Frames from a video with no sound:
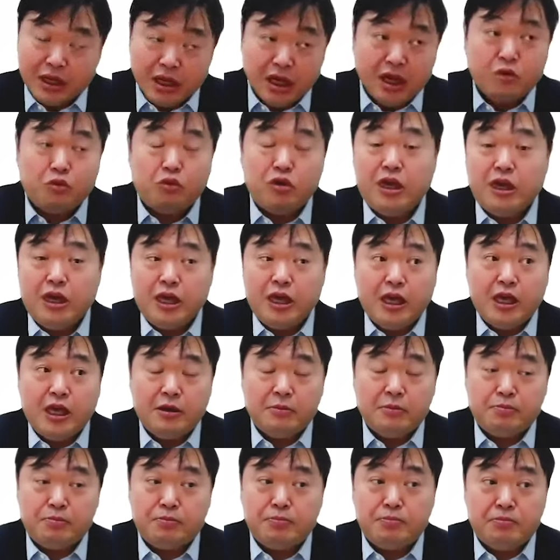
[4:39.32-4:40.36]

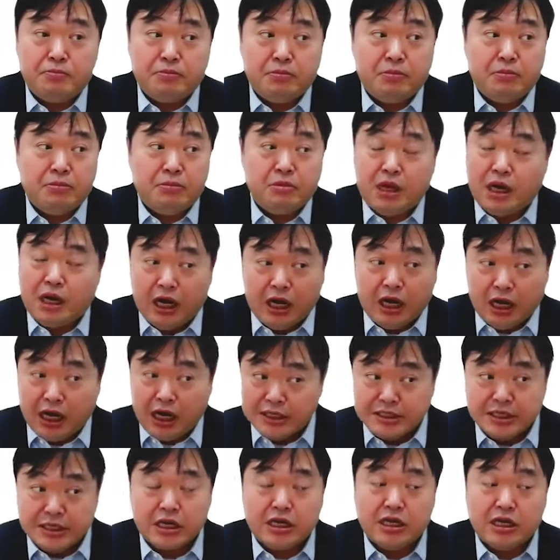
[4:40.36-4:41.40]
We,
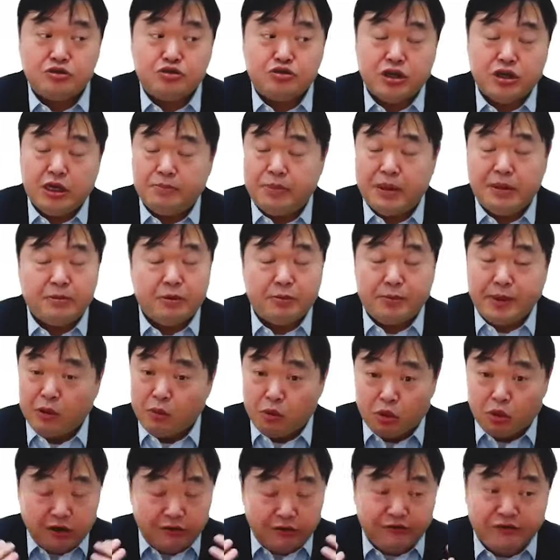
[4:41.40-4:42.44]
as a country, people have been
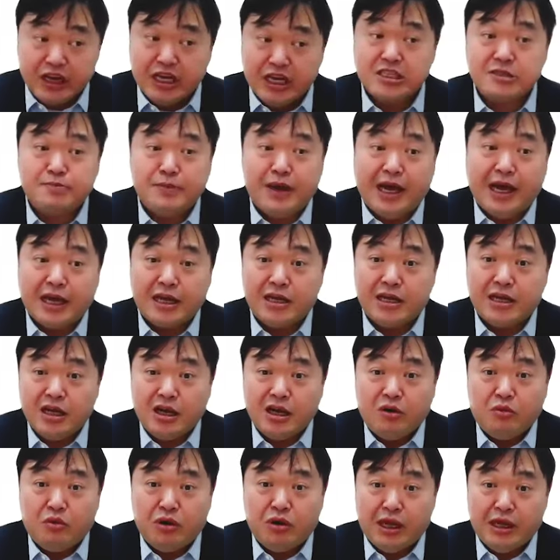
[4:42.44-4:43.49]
wearing face masks
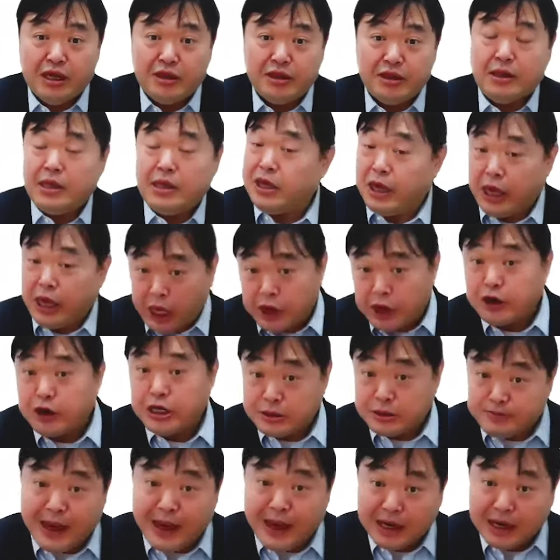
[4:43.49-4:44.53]
when the air is
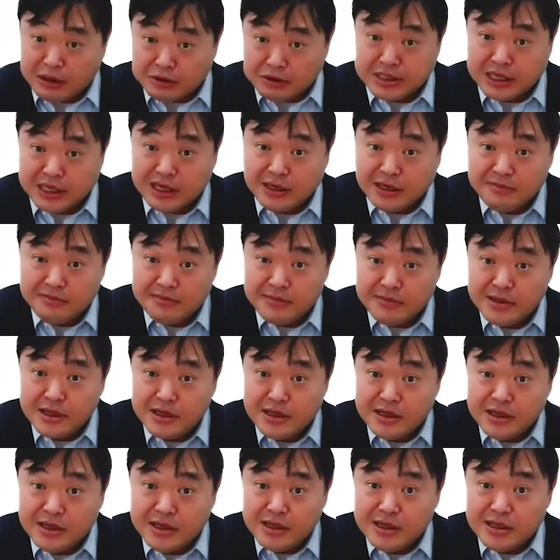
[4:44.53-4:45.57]
bad outside.
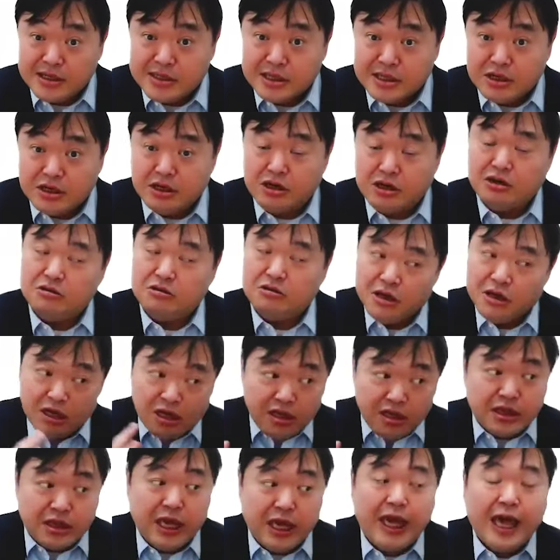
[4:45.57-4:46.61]
So
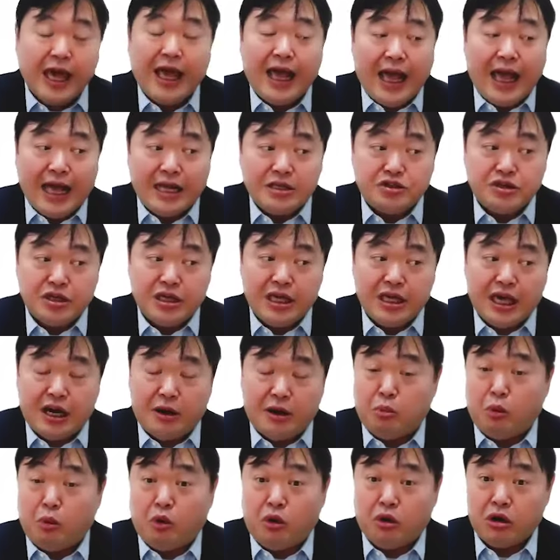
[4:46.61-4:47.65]
they actually are
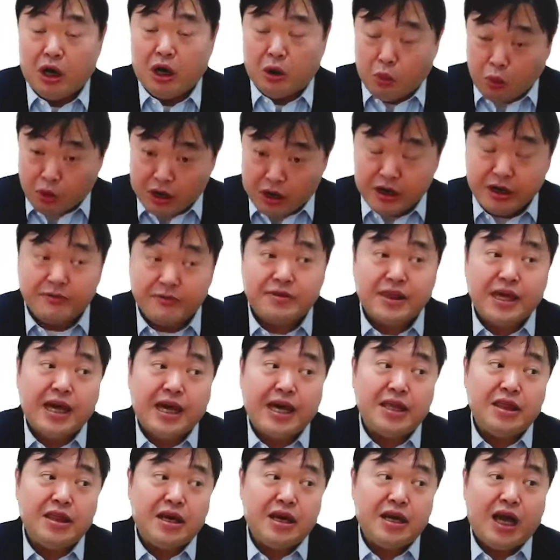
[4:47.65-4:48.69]
more aware of
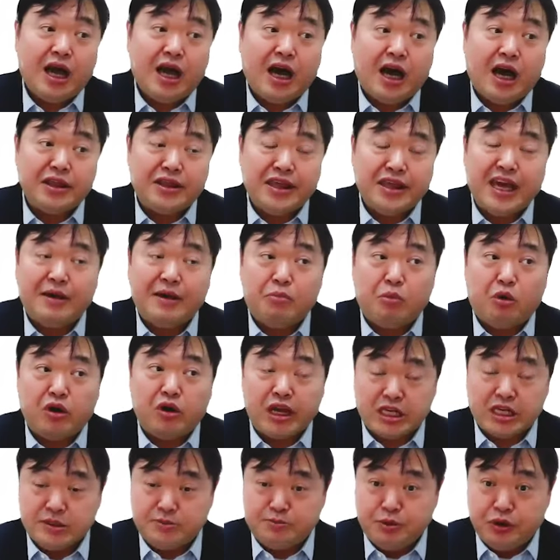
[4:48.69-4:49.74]
that. They have more
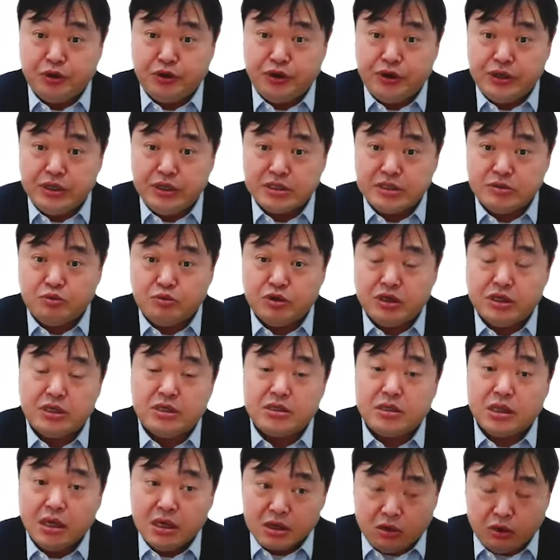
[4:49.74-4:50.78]
experience with
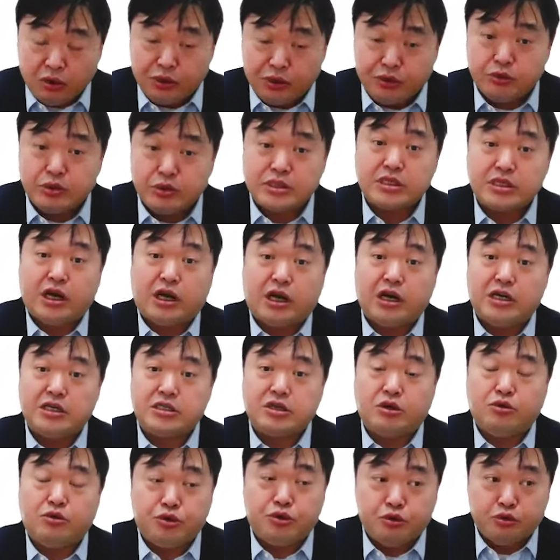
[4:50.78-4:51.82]
going through SARS,
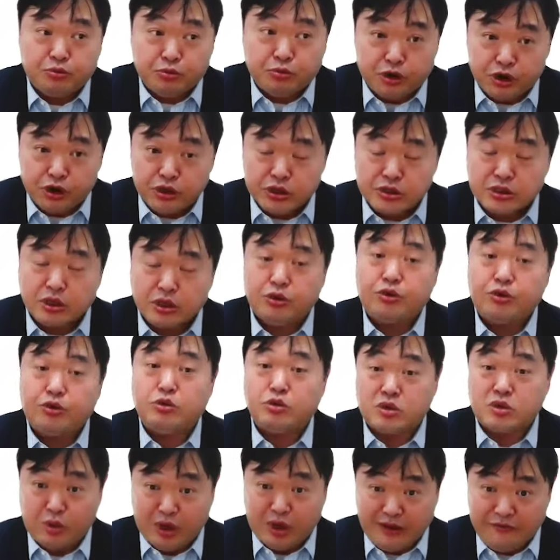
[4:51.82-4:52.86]
going through MERS, going through
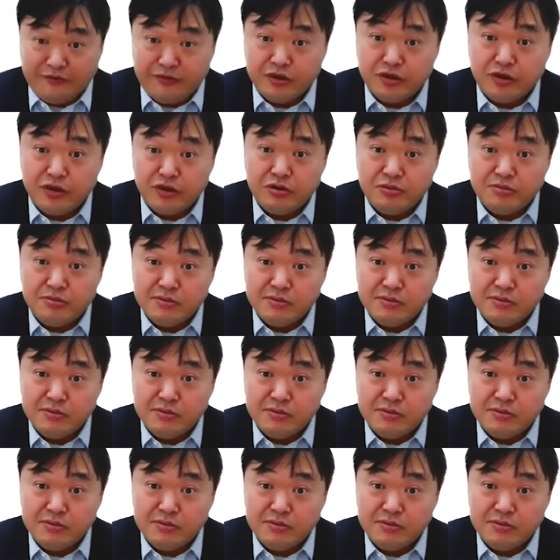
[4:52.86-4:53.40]
swine flu.